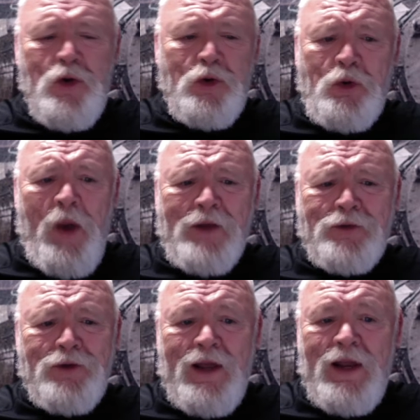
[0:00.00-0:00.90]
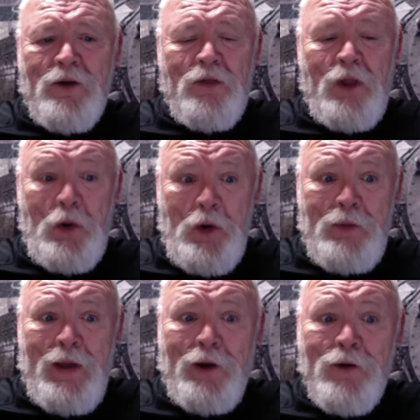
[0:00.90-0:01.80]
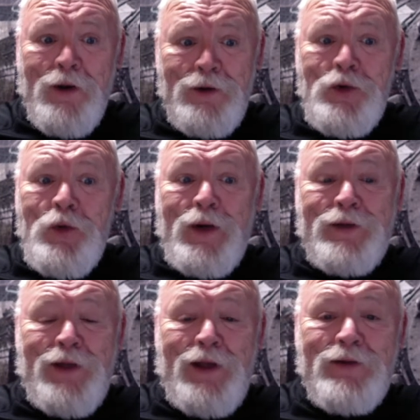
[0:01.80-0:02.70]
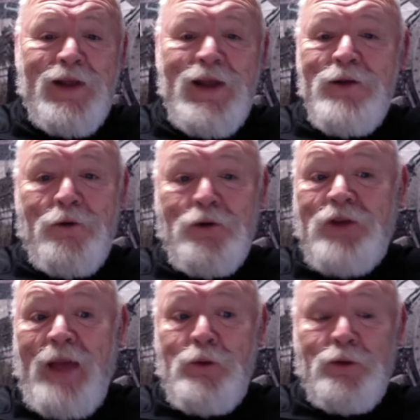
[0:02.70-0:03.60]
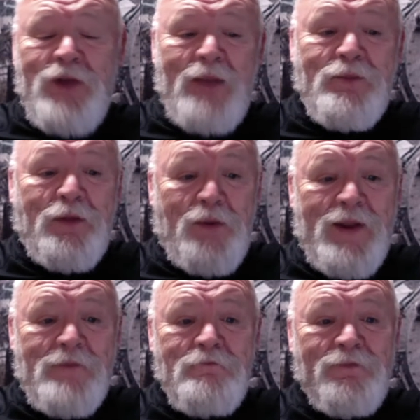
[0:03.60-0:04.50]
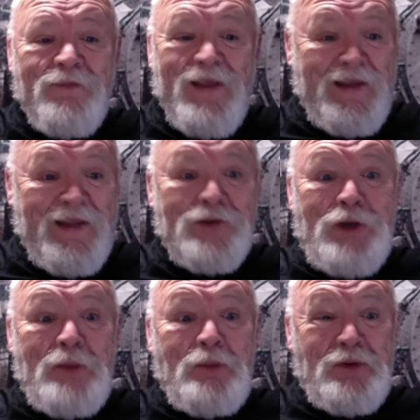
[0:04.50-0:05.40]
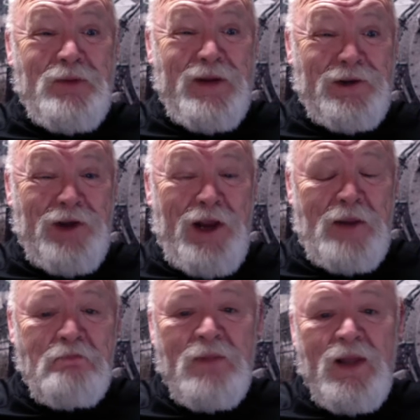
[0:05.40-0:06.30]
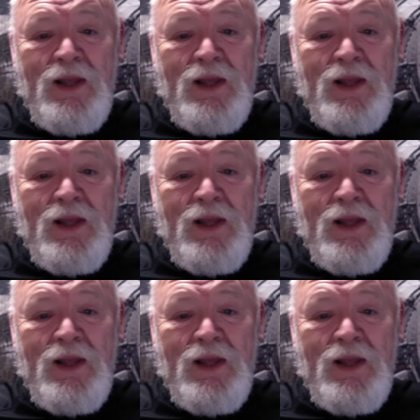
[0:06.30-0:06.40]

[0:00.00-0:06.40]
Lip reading: quest to hear the Lord better and do what he says, 1 Samuel chapter 3, this kid puts me to shame.